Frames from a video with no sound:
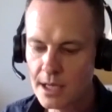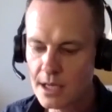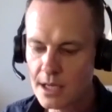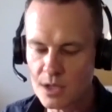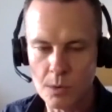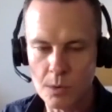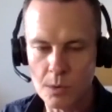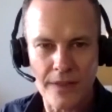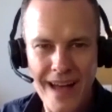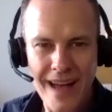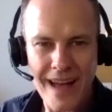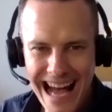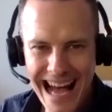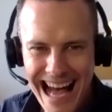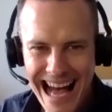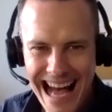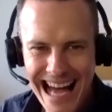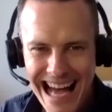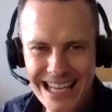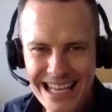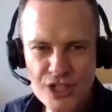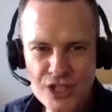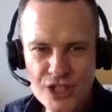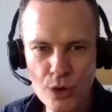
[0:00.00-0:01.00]
So what are the
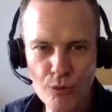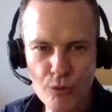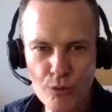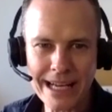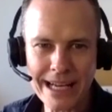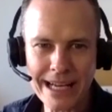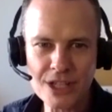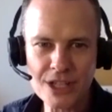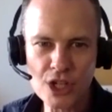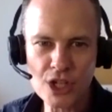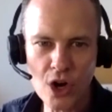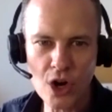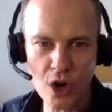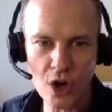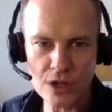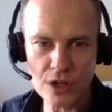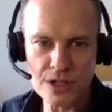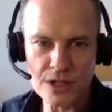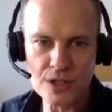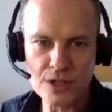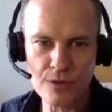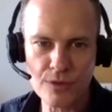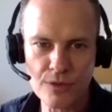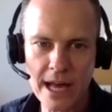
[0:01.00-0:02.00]
hard direct
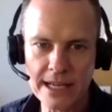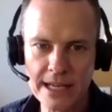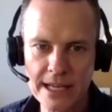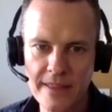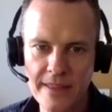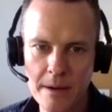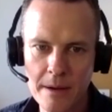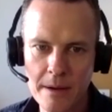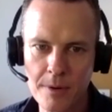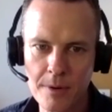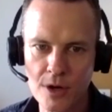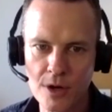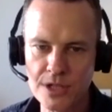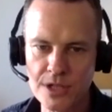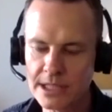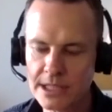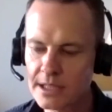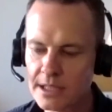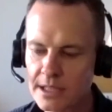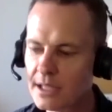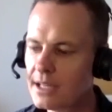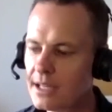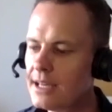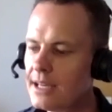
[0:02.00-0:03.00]
costs related to that project?